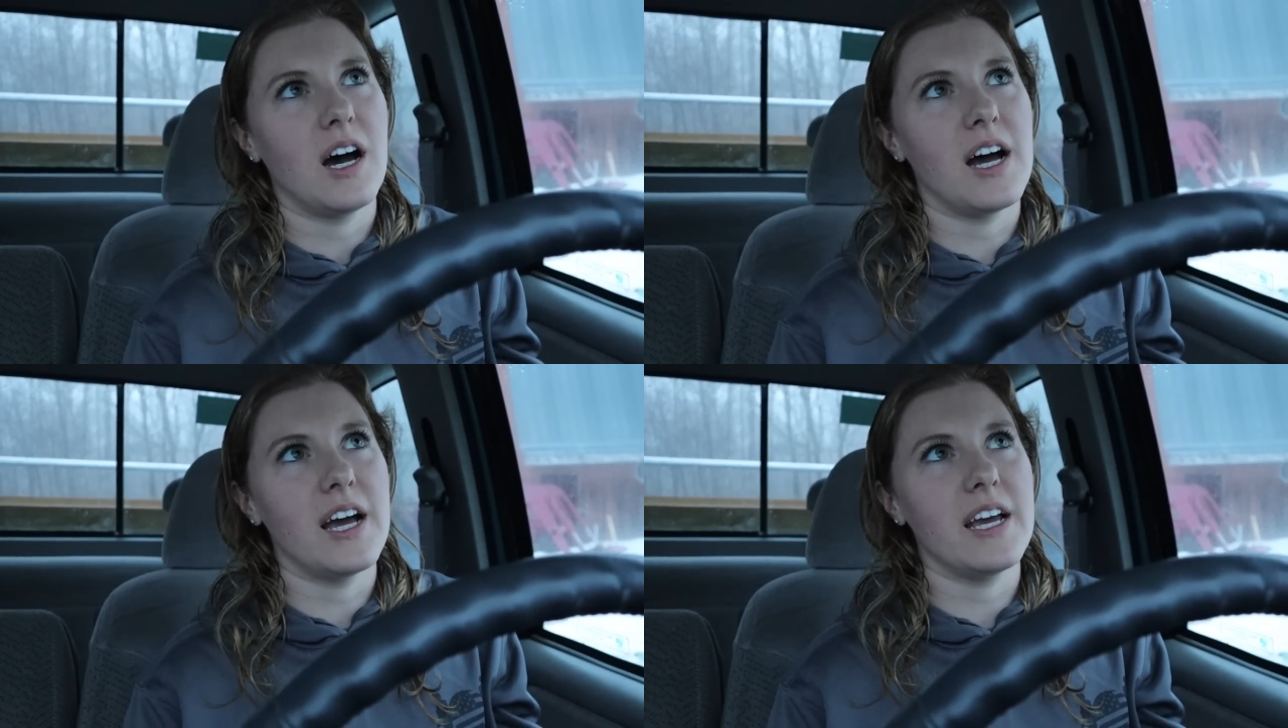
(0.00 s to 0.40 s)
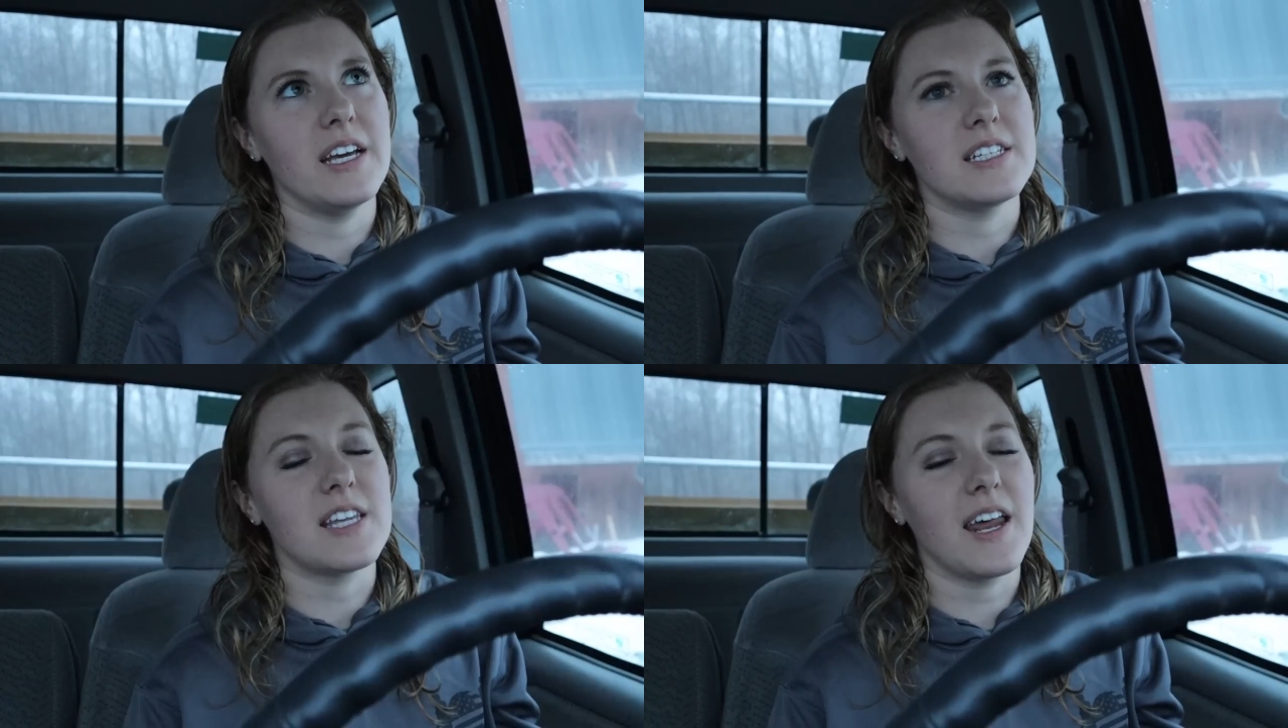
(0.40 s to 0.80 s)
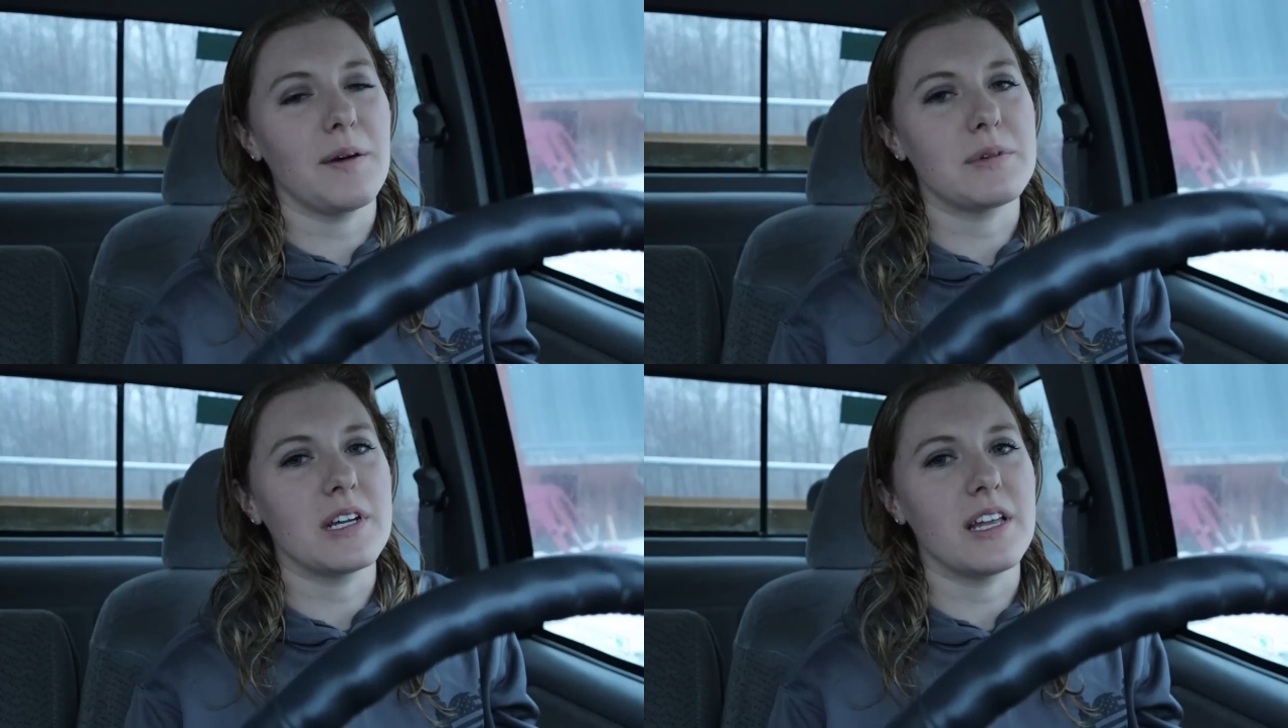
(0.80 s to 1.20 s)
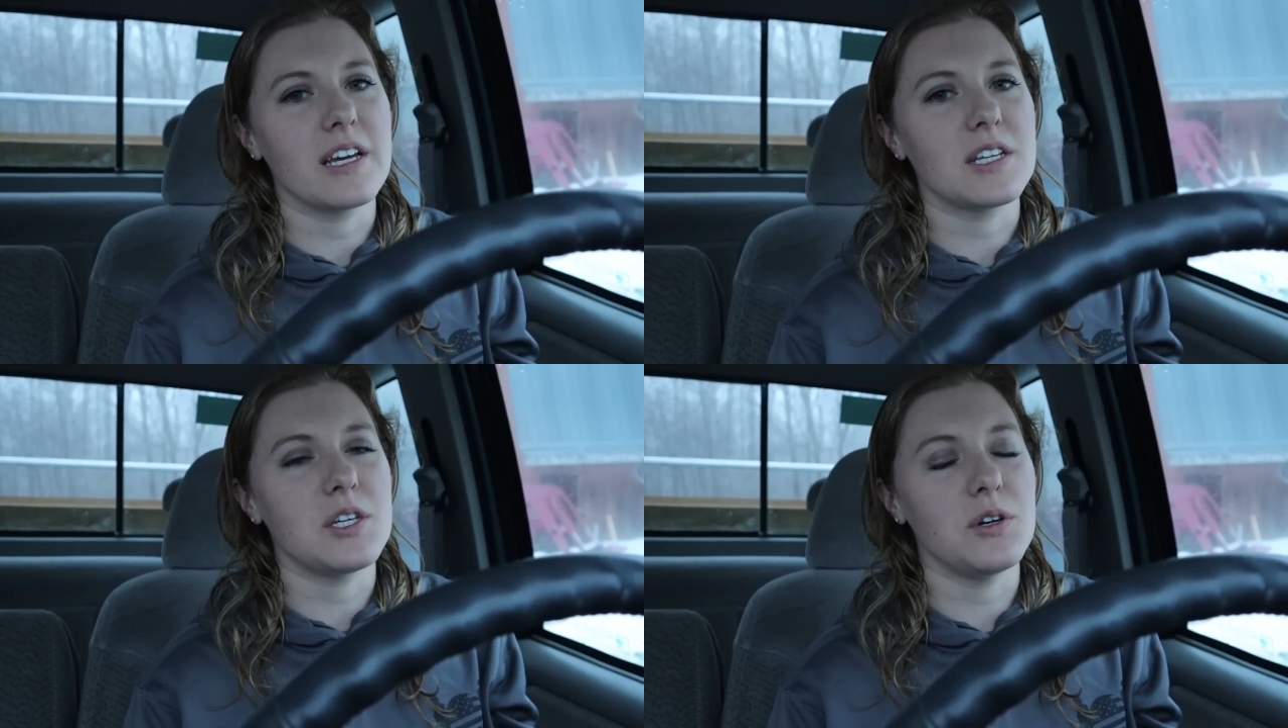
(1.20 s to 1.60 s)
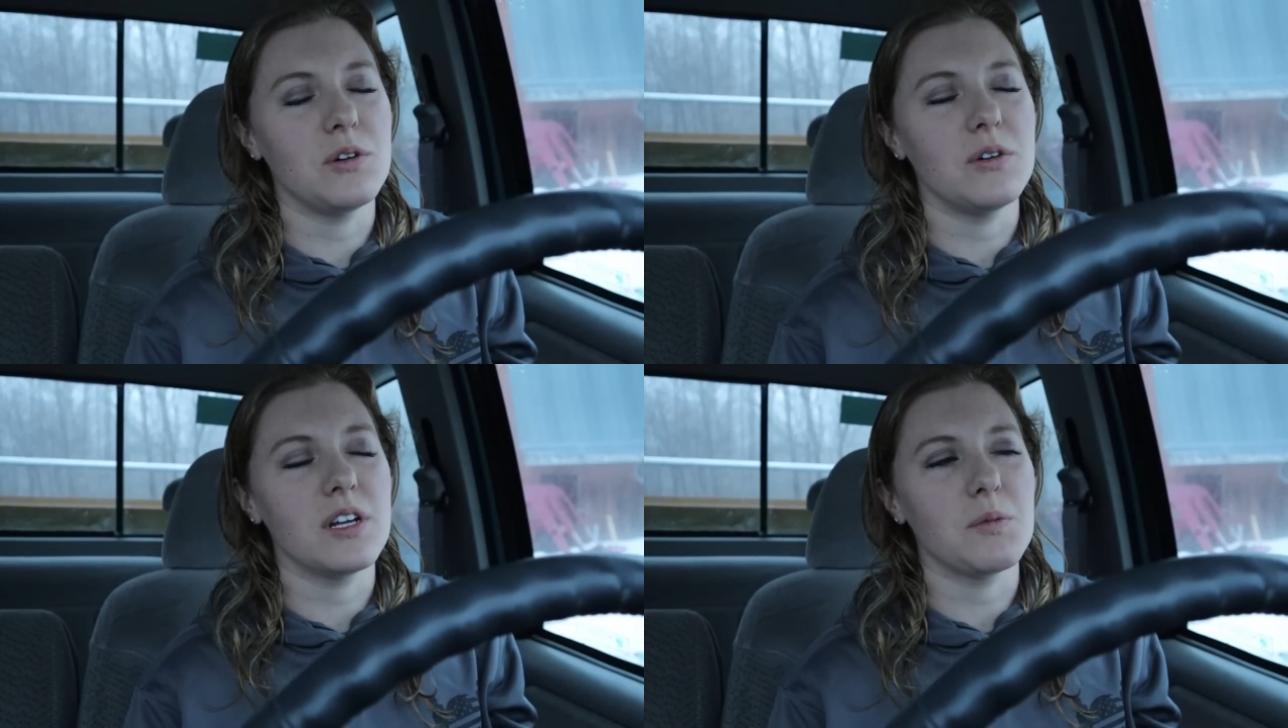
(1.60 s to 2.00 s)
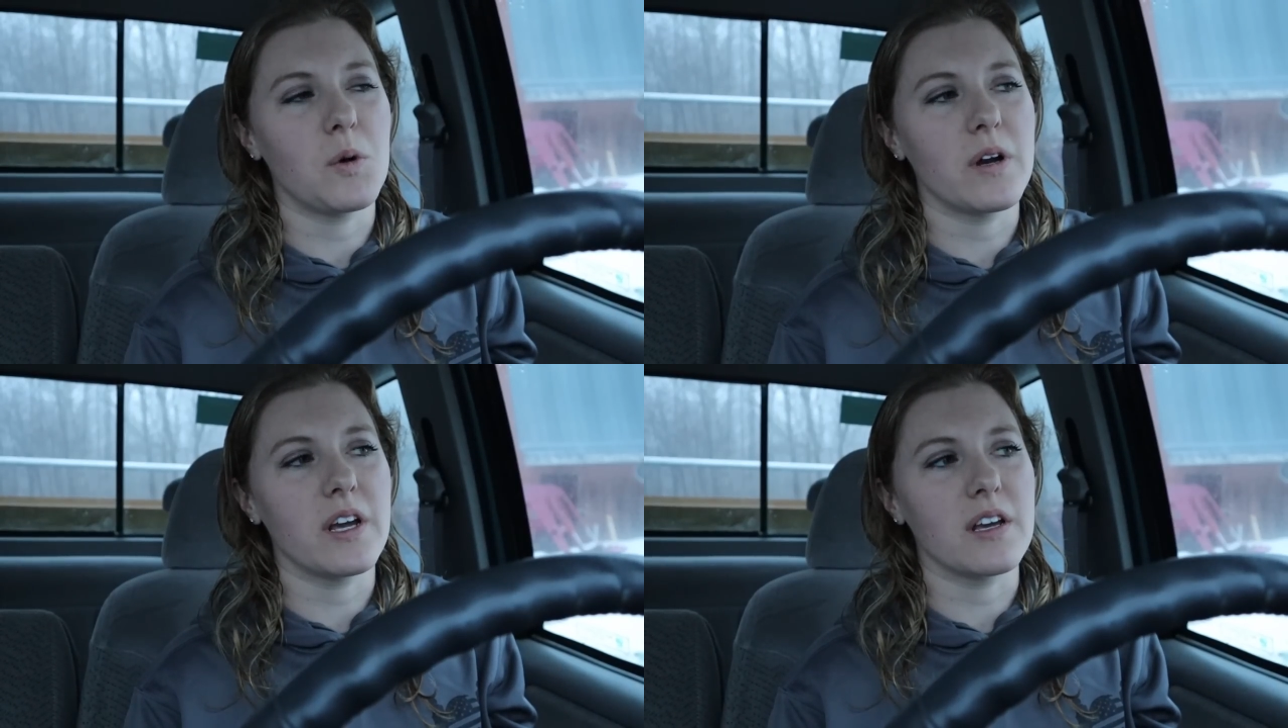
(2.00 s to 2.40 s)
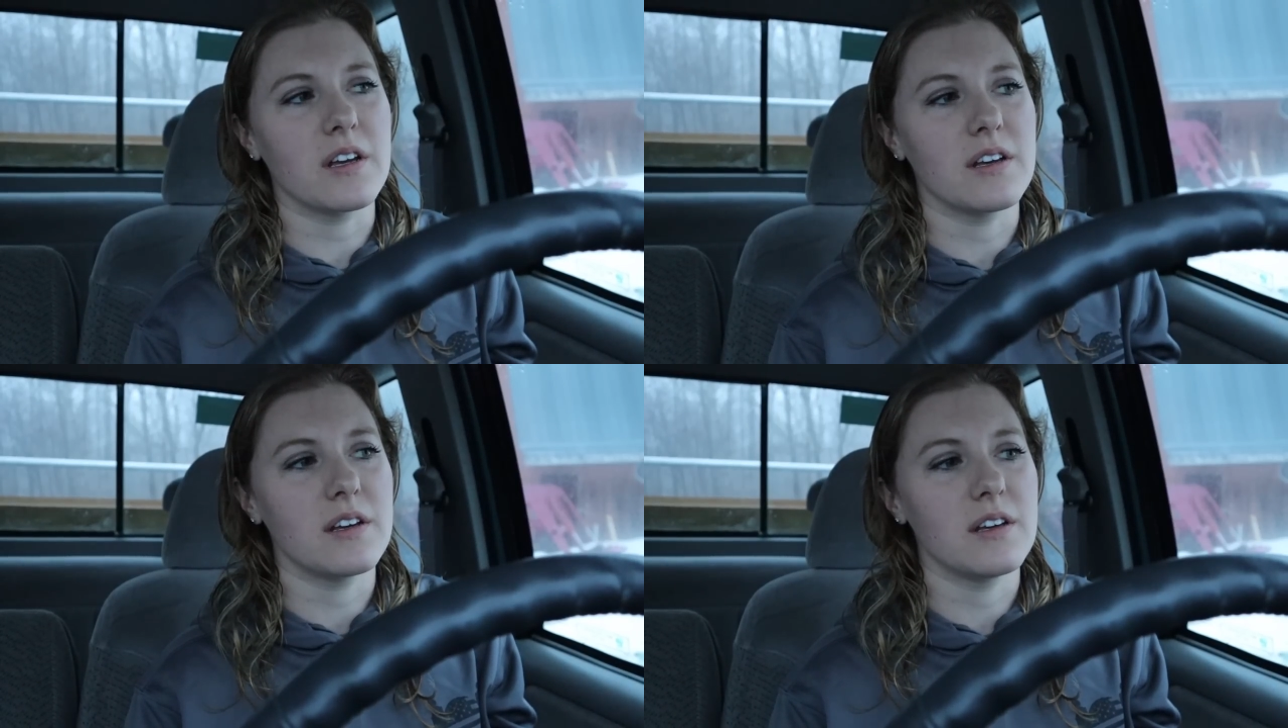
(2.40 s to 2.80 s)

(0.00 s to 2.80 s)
I stayed up till like 2 in the morning